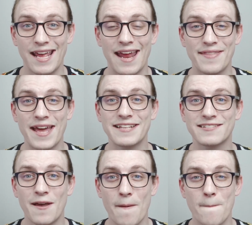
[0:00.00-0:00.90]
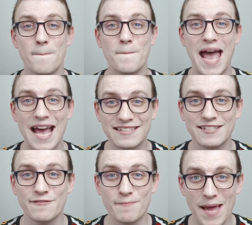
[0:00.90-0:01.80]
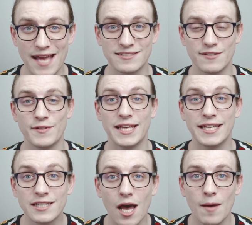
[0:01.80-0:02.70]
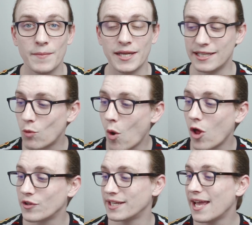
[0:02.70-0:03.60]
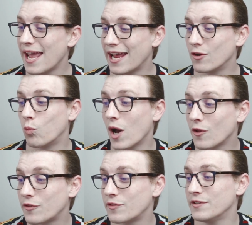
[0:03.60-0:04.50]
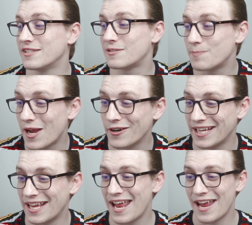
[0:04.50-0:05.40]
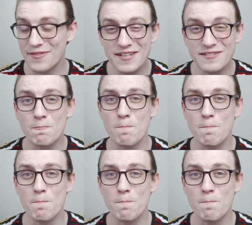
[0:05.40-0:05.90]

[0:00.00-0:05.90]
and that is massive income inequality and wealth disparity, and this